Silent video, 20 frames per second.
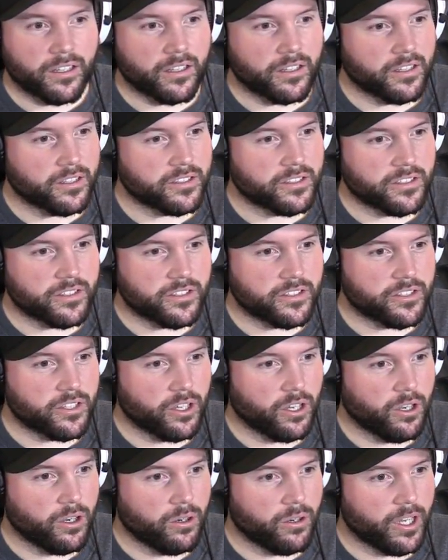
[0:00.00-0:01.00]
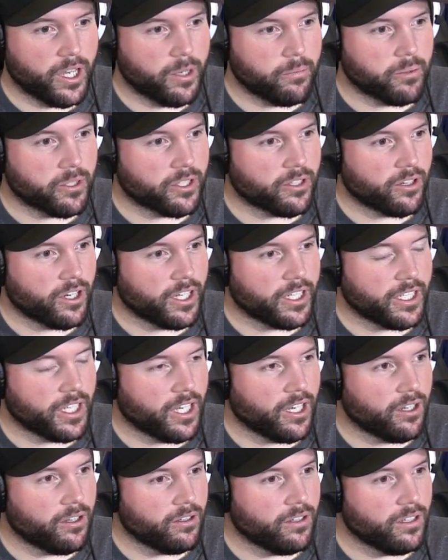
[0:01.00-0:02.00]
This is so epic right now.
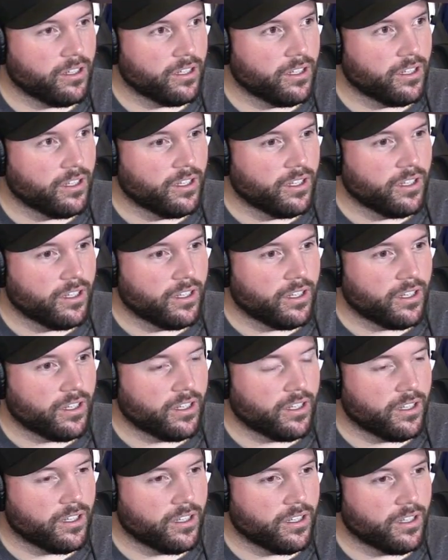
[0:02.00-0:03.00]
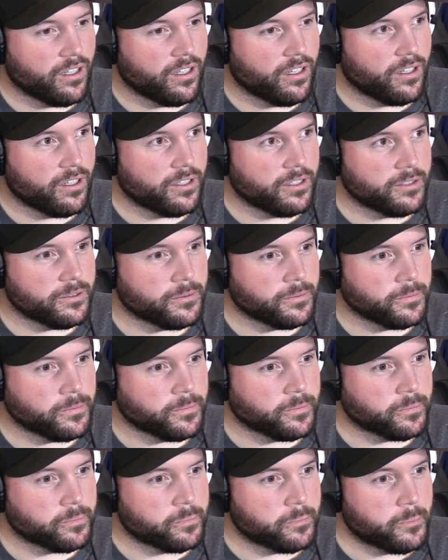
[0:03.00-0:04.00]
Dugout that man right
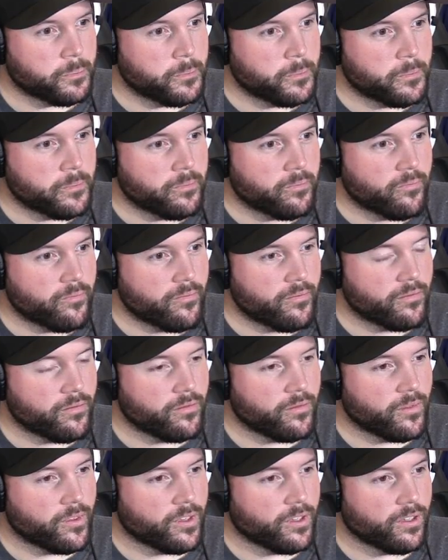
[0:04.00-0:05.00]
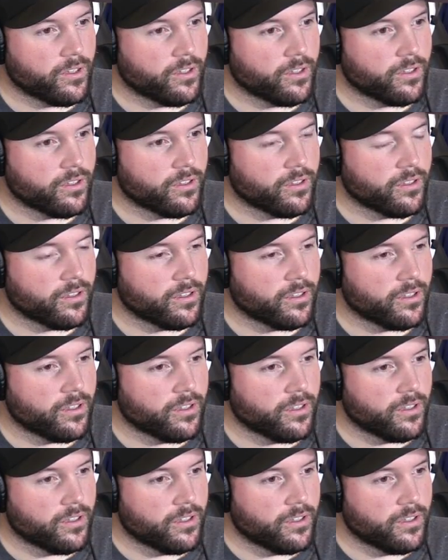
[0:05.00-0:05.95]
there has got to be sweating bullets.